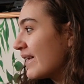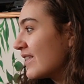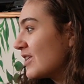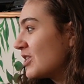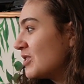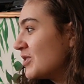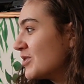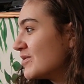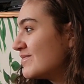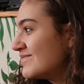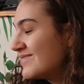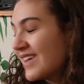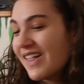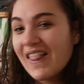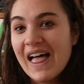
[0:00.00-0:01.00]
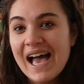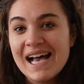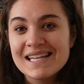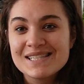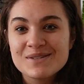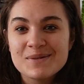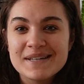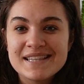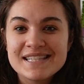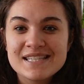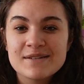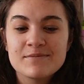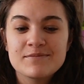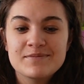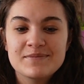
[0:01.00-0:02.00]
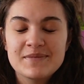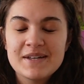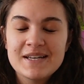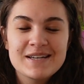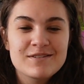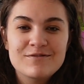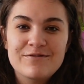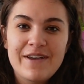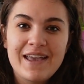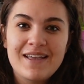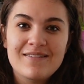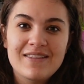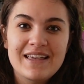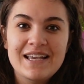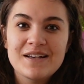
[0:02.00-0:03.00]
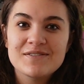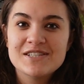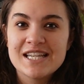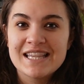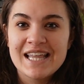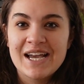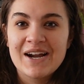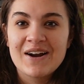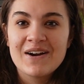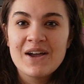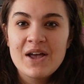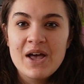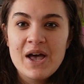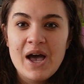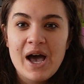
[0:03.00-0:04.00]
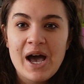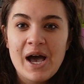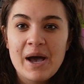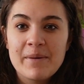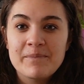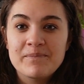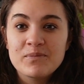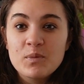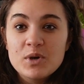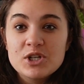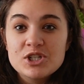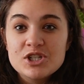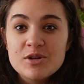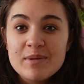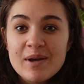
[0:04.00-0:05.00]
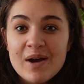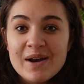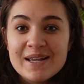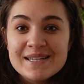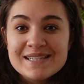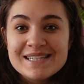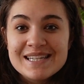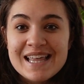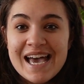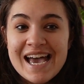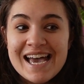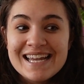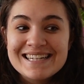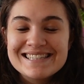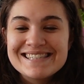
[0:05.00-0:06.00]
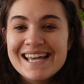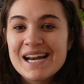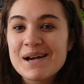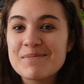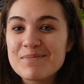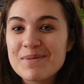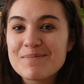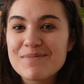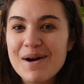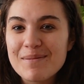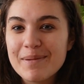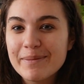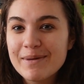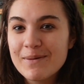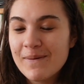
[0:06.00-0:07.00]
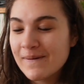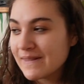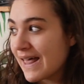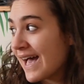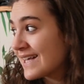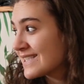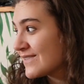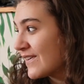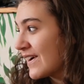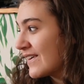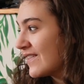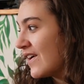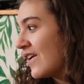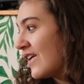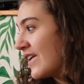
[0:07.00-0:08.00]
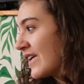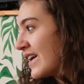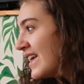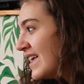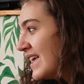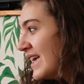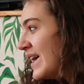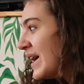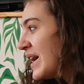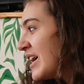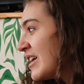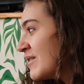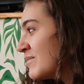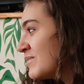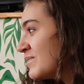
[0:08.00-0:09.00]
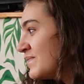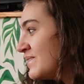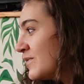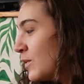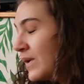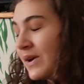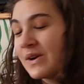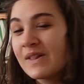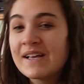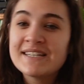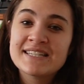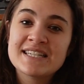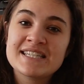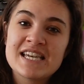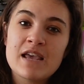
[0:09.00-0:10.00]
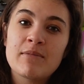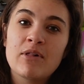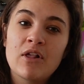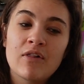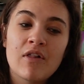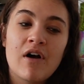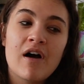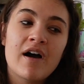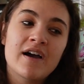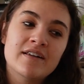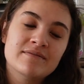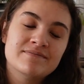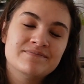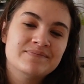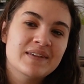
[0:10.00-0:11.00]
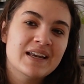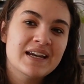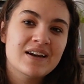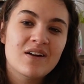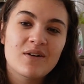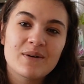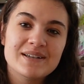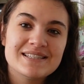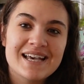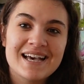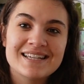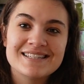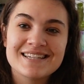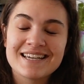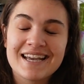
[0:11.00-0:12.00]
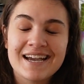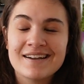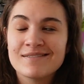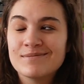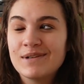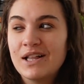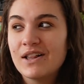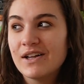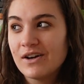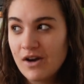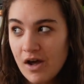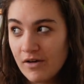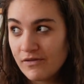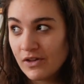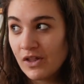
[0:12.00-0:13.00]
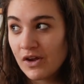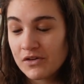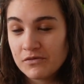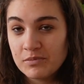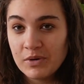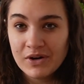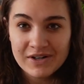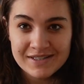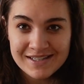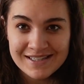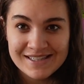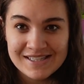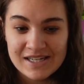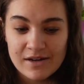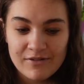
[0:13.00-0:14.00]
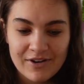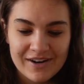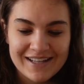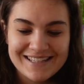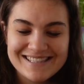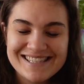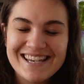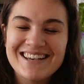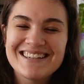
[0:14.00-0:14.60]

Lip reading: little glass with some fake leaves in there, which, to be honest, that setup probably won't last very long. We utilize this table a lot, and it always has, like, I cleared off a lot of books and stuff on it,